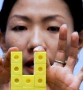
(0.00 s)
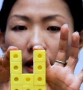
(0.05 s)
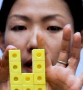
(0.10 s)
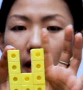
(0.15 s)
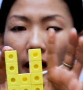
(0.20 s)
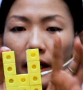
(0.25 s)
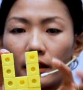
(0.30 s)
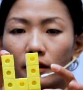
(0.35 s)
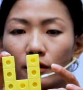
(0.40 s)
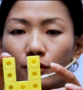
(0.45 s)

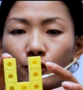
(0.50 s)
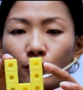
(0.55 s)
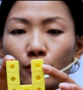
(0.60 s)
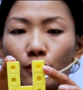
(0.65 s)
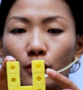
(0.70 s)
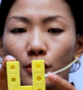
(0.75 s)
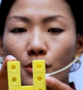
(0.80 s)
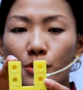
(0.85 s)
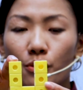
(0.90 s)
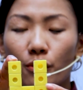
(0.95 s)
and
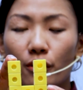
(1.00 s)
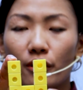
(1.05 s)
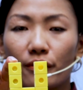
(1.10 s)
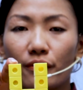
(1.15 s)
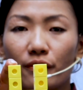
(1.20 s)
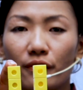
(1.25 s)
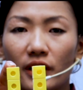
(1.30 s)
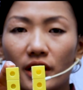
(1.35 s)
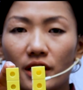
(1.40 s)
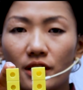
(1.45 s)
4 square
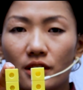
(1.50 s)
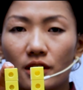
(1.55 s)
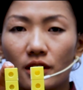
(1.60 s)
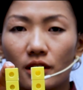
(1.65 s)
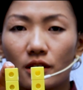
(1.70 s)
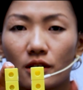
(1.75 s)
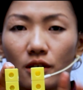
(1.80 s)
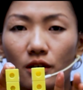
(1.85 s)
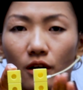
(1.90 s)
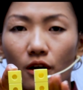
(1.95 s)

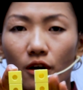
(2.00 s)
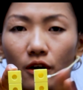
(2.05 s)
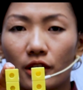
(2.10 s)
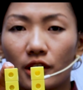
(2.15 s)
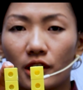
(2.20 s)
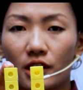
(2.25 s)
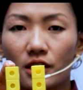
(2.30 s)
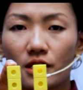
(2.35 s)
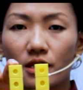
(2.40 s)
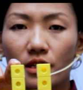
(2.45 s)
faces
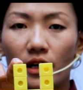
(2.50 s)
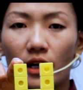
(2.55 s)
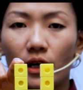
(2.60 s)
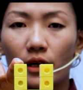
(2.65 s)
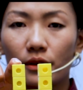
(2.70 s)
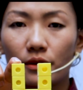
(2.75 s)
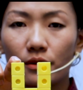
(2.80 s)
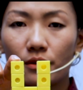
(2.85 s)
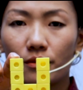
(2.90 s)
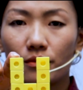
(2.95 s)
on this
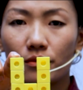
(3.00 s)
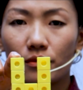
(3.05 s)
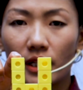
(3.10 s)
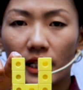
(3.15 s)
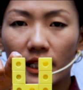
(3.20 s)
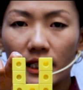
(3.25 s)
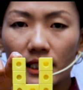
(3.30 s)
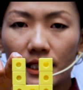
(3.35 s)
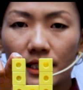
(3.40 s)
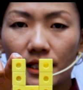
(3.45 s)
side,
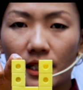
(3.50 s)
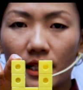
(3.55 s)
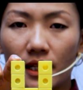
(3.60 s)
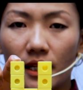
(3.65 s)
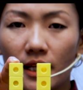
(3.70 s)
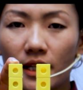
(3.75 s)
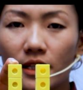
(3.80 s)
right?